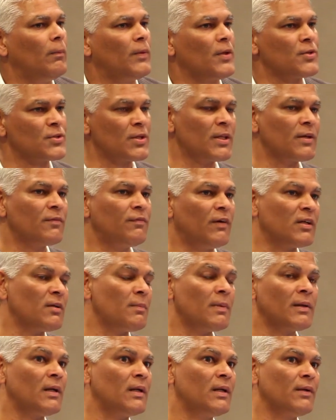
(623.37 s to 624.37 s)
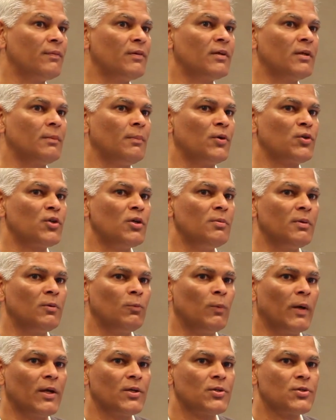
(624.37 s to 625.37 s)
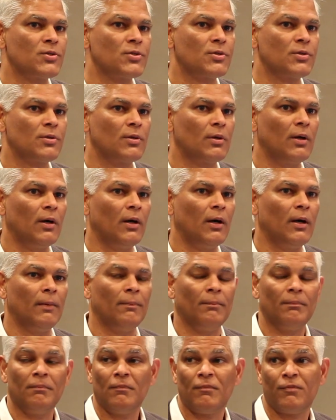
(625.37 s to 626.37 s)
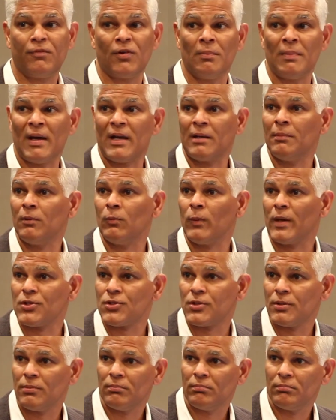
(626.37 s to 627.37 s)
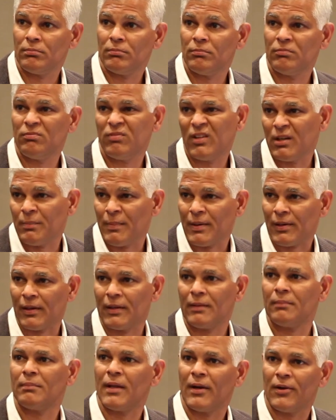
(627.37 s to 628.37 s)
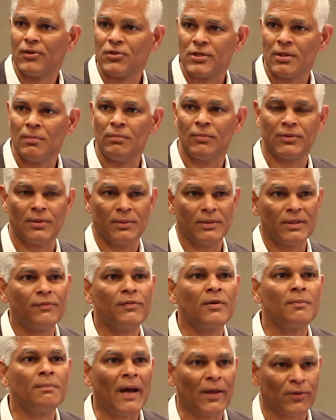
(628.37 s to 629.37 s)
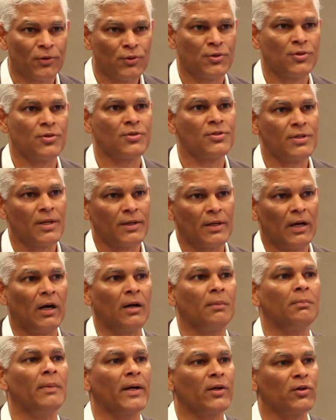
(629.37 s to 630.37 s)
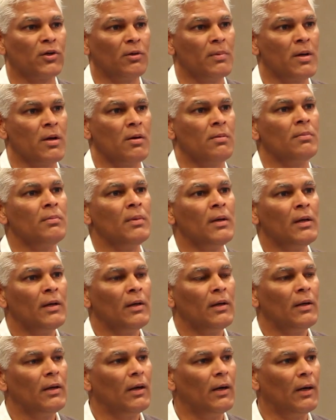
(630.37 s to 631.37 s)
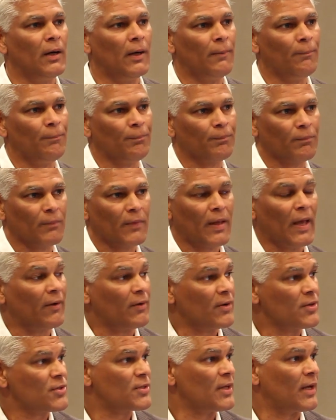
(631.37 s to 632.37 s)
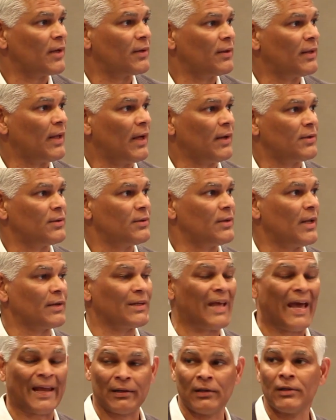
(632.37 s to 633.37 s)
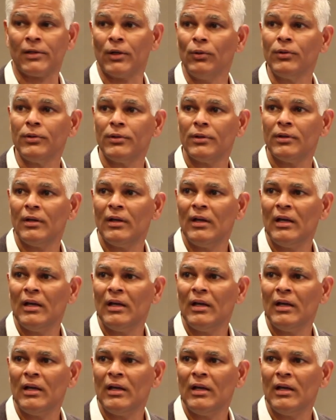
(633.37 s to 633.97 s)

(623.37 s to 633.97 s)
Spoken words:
There's nothing fundamentally different about human waste from animal waste. Fundamentally, there are some different pathogens that our microbiome carries that cattle don't.